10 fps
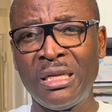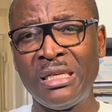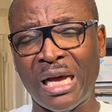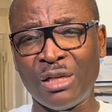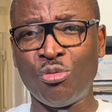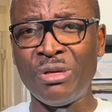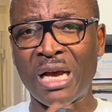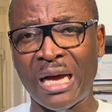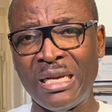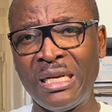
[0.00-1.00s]
That will be
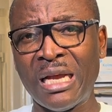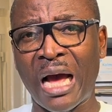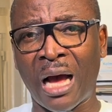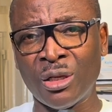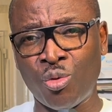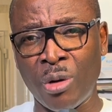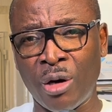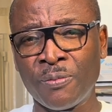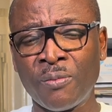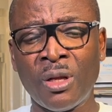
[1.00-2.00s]
added as
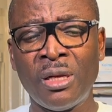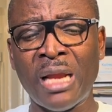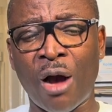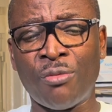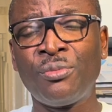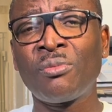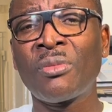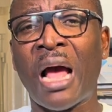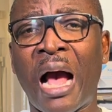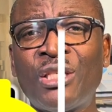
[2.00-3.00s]
well. Now,
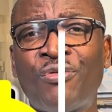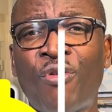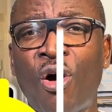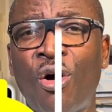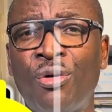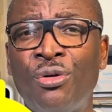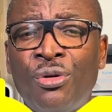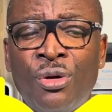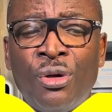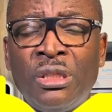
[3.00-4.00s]
as for
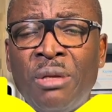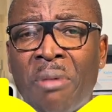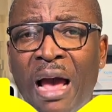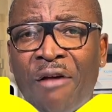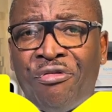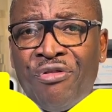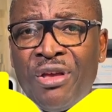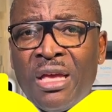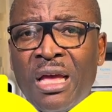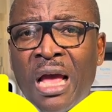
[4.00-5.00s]
the buyer
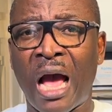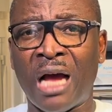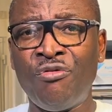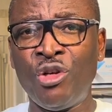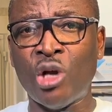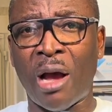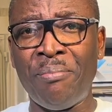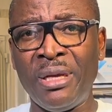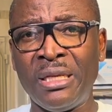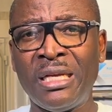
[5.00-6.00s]
fee and virtual
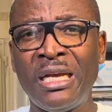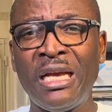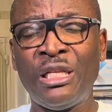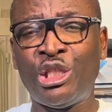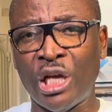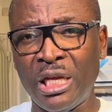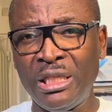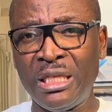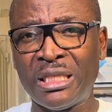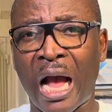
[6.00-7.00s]
bid, it
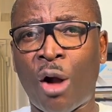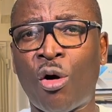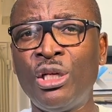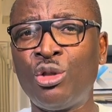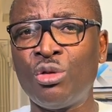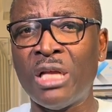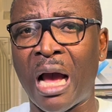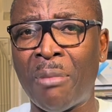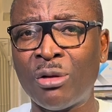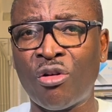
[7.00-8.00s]
changes according to the
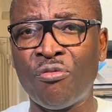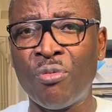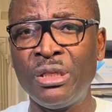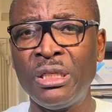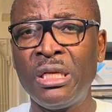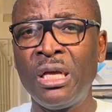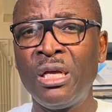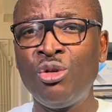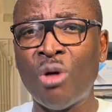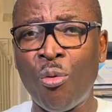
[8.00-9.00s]
amount of money
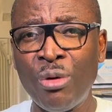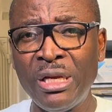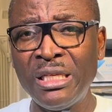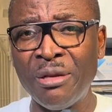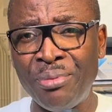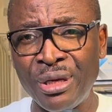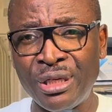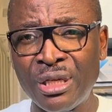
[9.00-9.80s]
you are winning the bid.